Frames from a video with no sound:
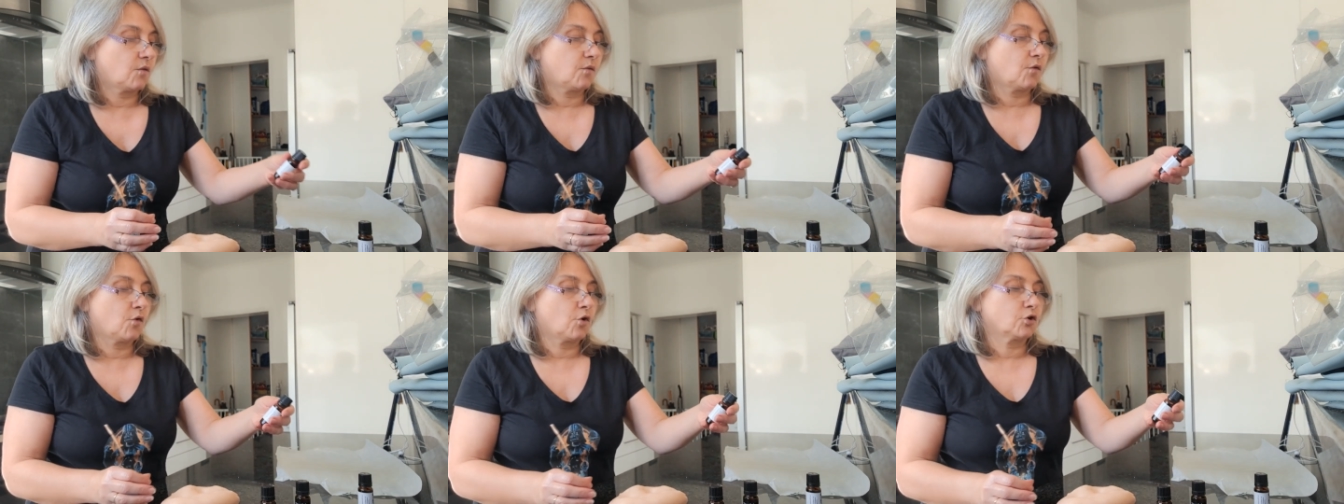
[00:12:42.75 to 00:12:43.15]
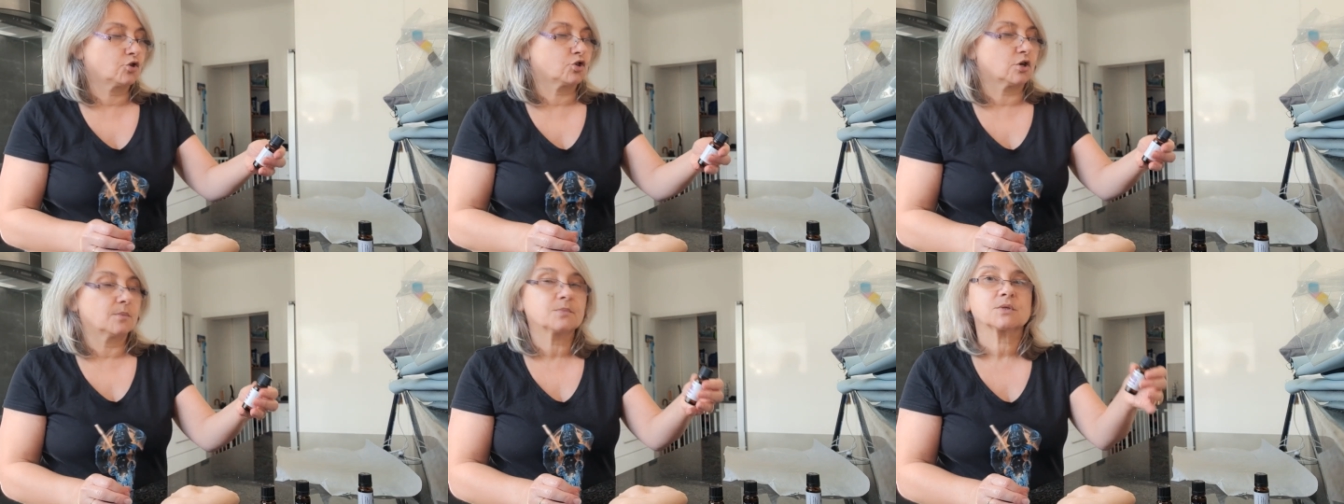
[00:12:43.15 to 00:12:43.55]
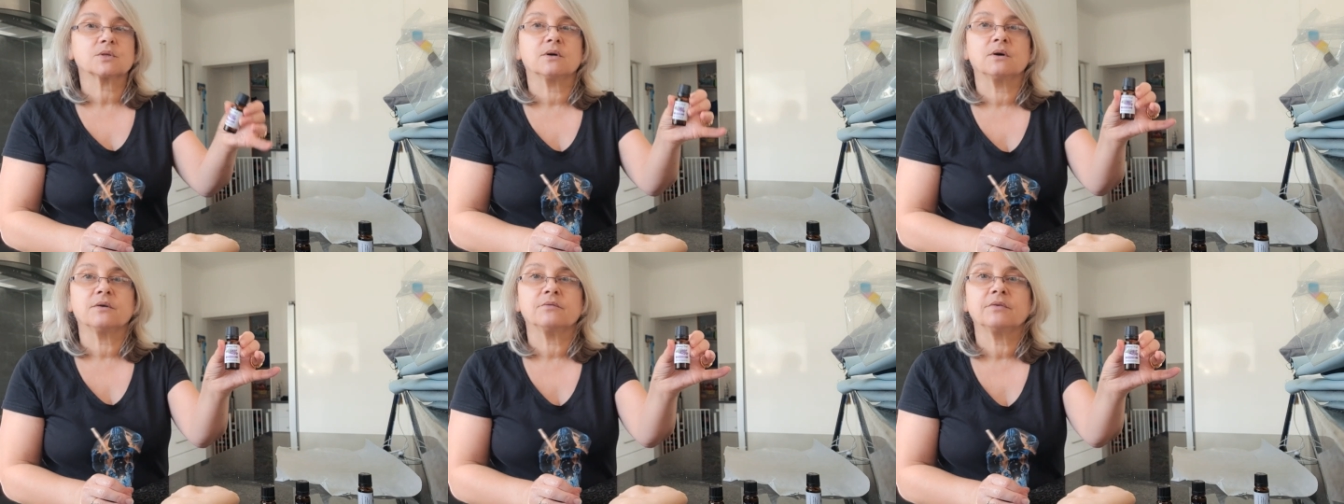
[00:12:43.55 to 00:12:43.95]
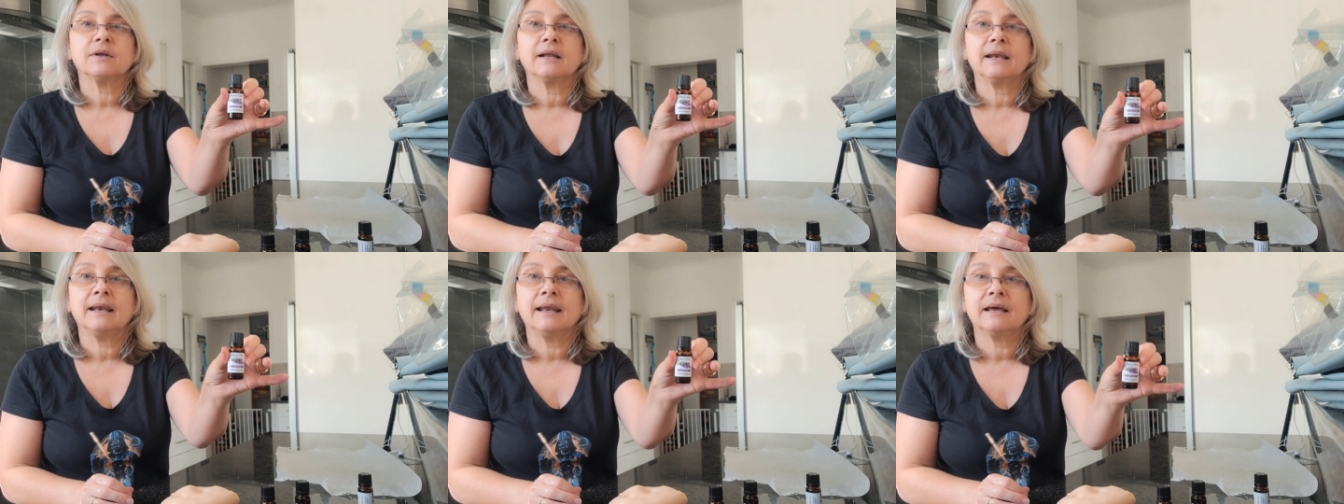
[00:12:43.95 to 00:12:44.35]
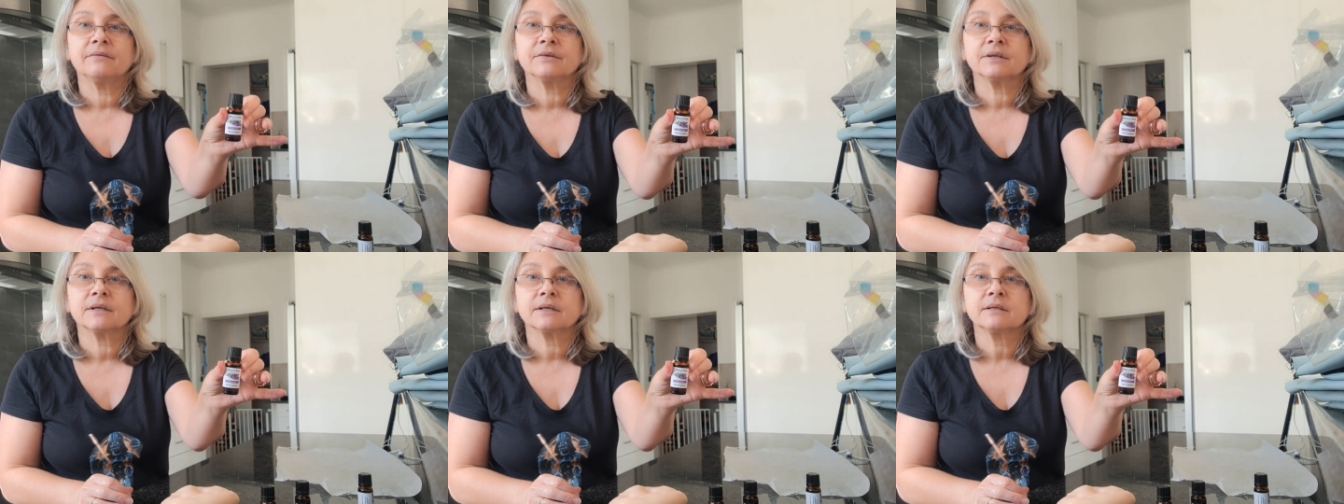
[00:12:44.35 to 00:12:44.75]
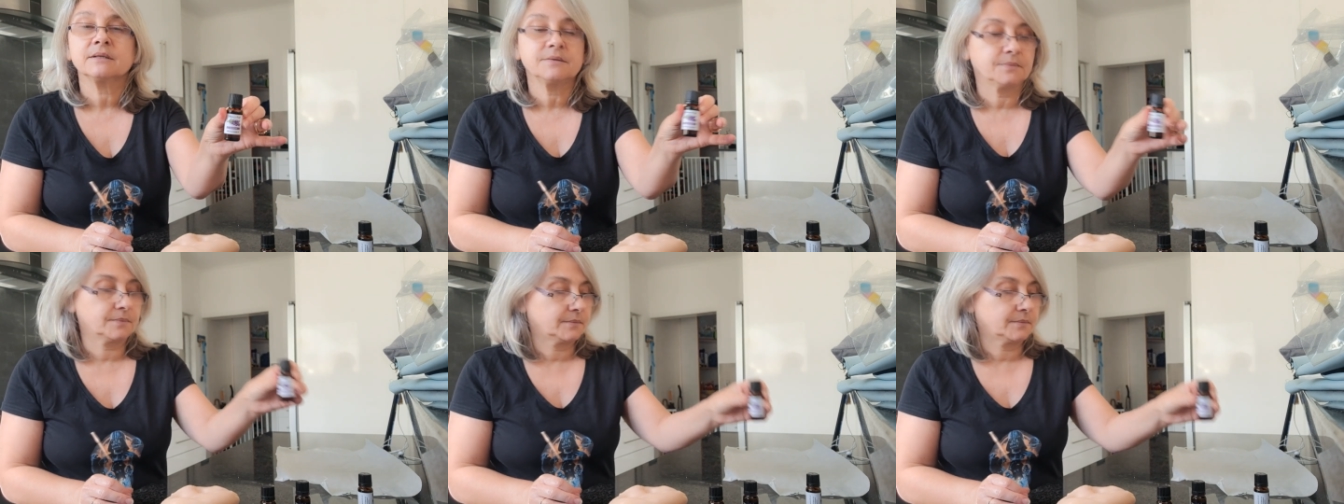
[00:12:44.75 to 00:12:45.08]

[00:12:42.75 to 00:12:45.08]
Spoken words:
4 drops of lavender,